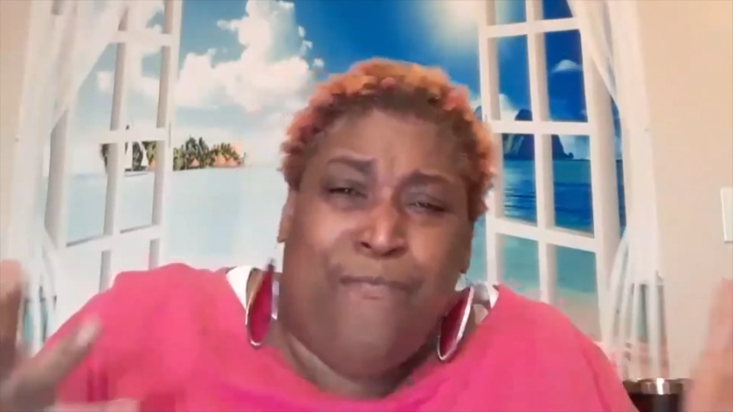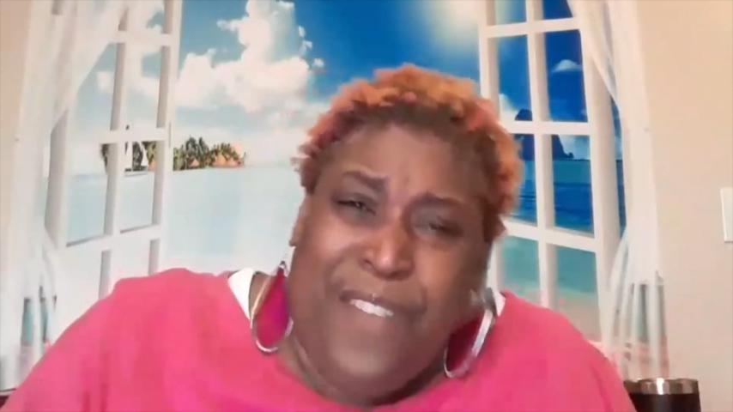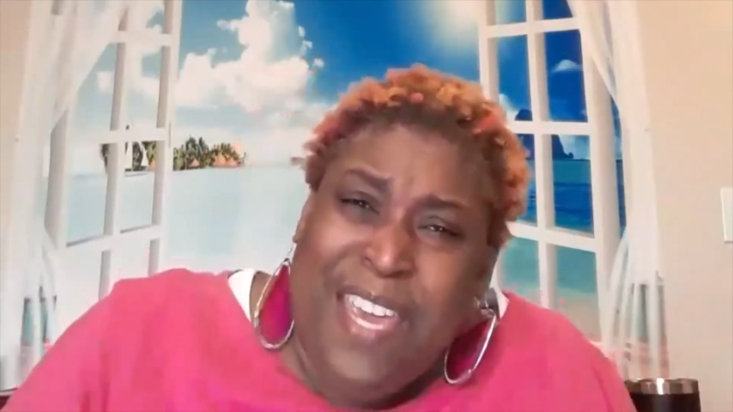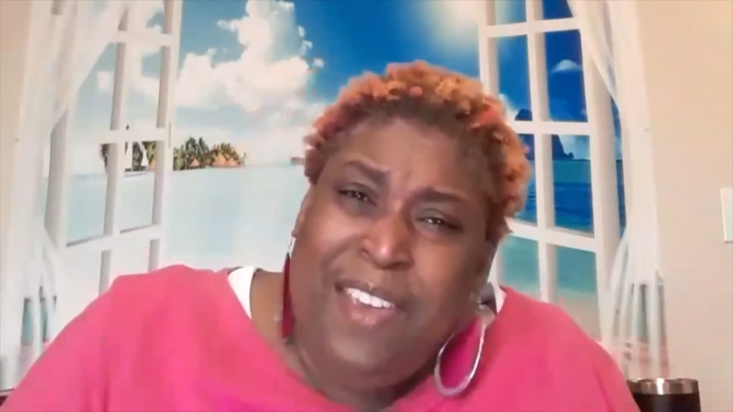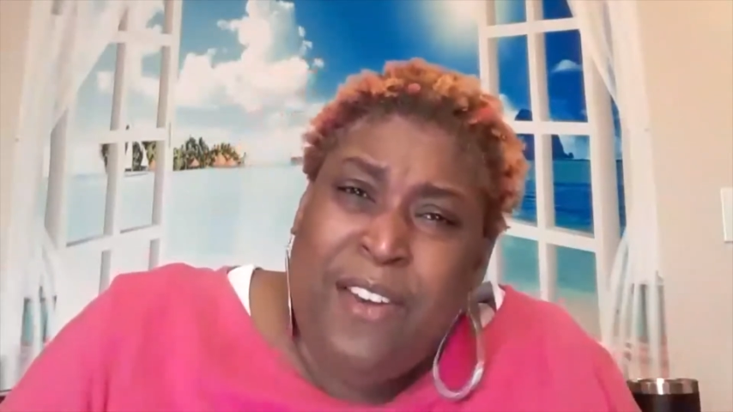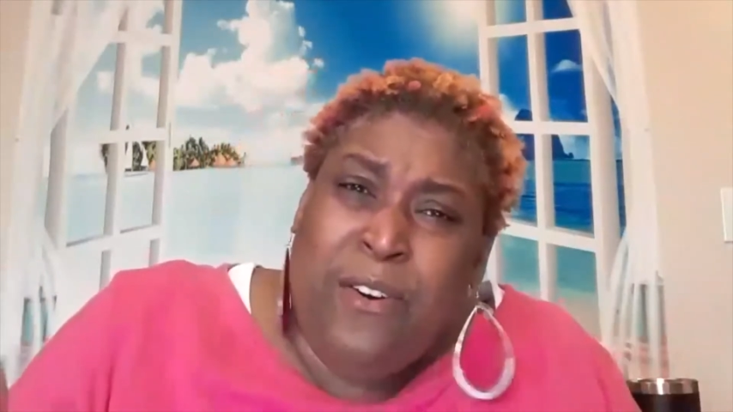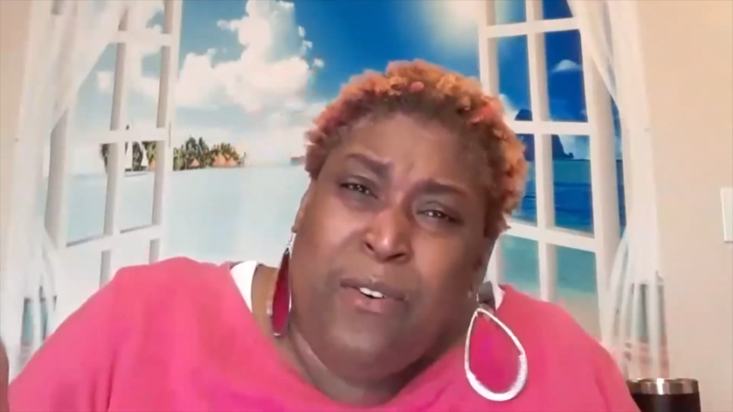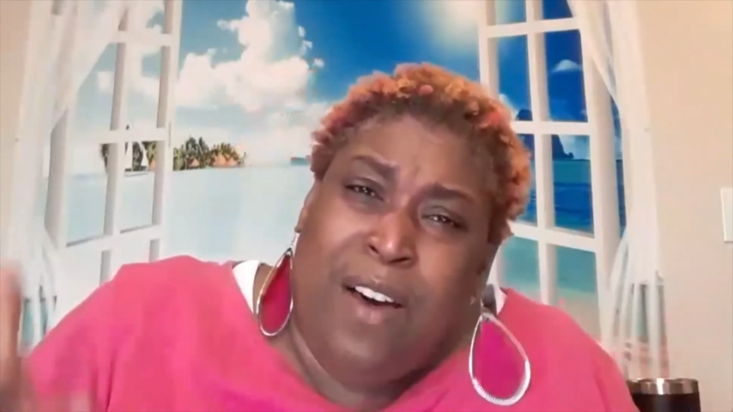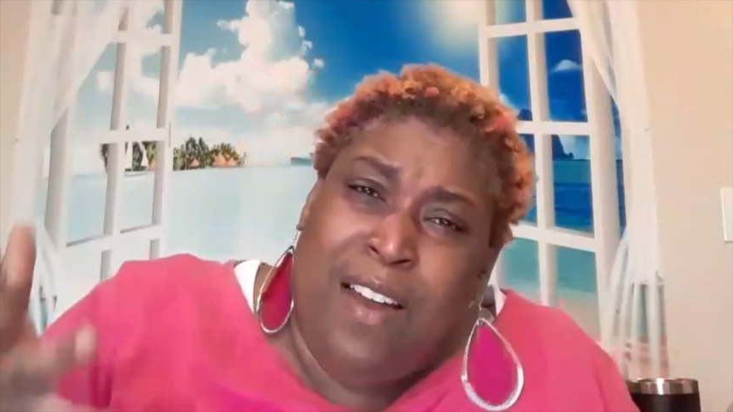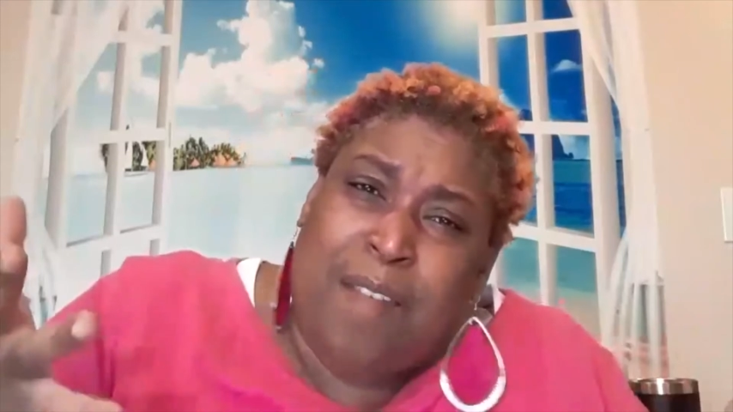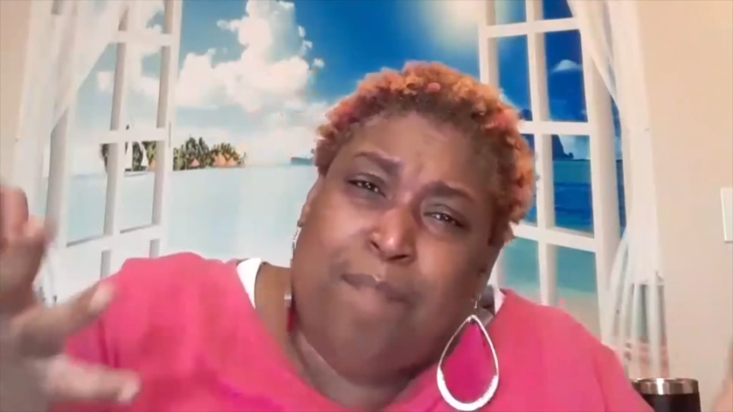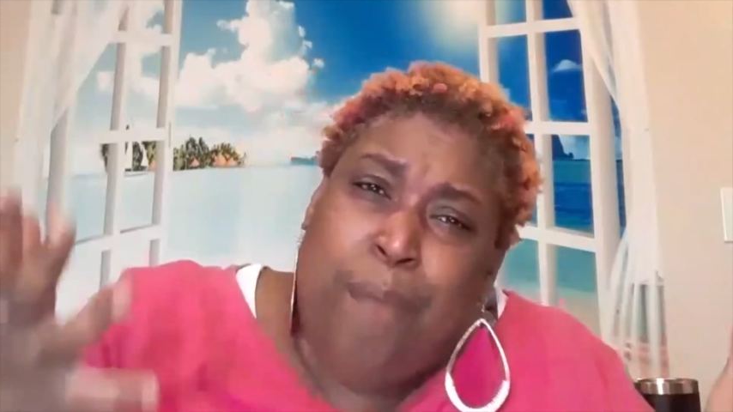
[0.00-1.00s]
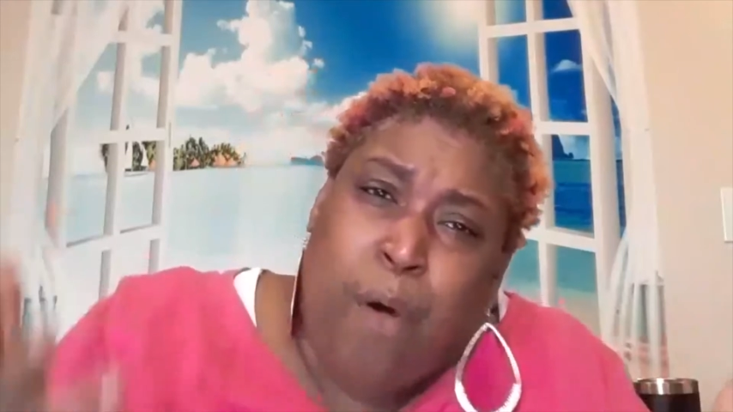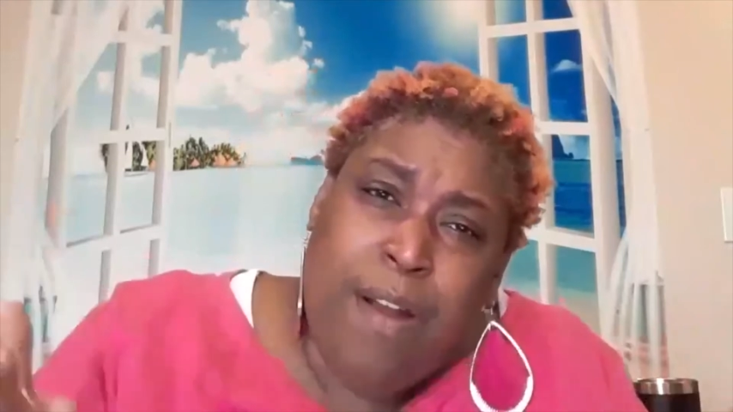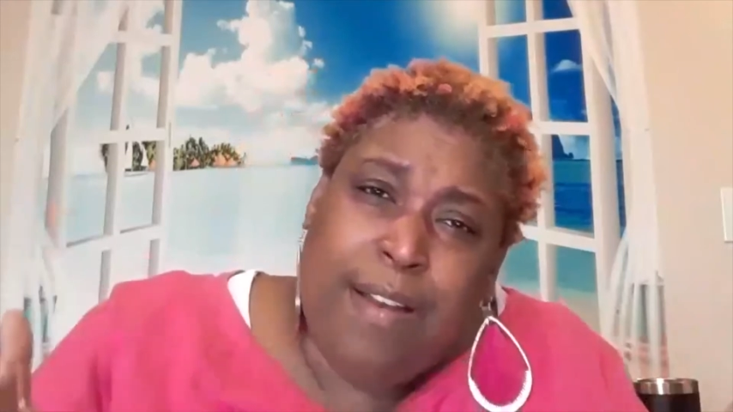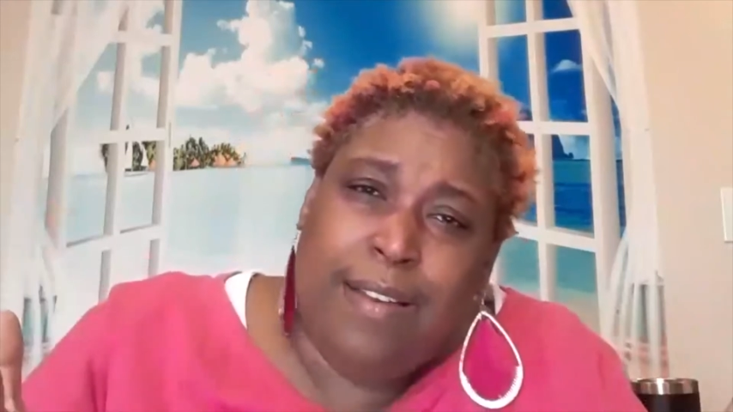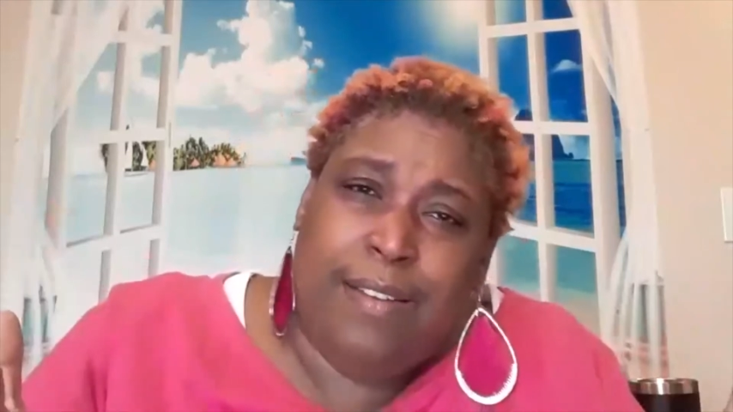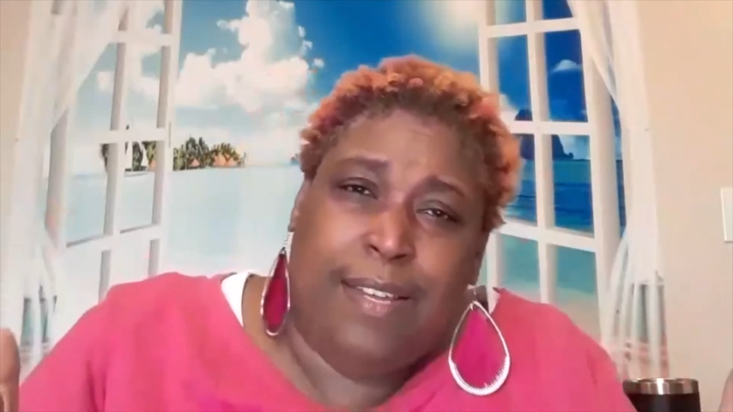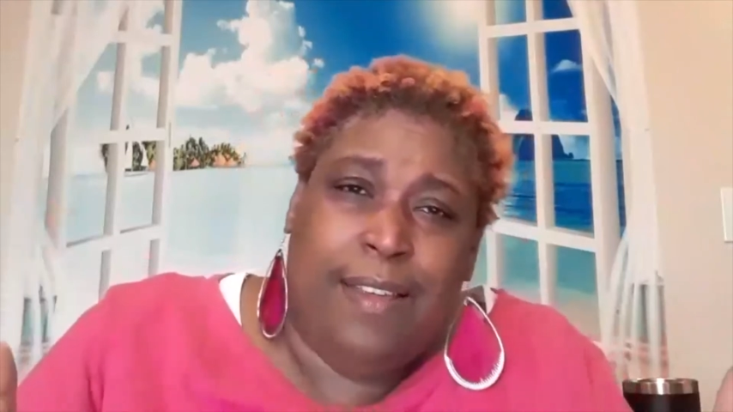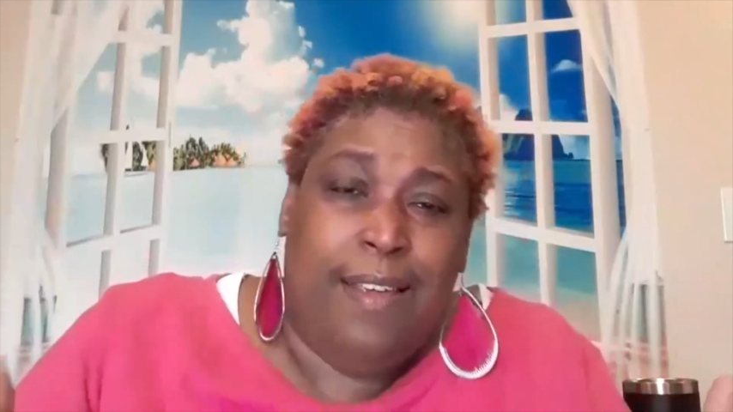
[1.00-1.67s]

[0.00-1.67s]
feel unimportant,